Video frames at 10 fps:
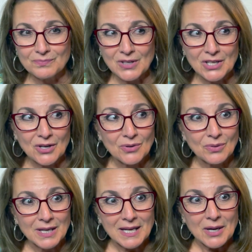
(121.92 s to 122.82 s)
you
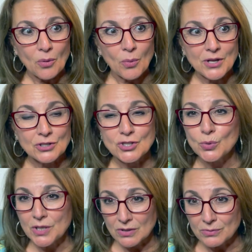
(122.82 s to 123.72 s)
know, when you're
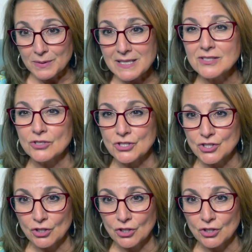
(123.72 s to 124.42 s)
doing your research,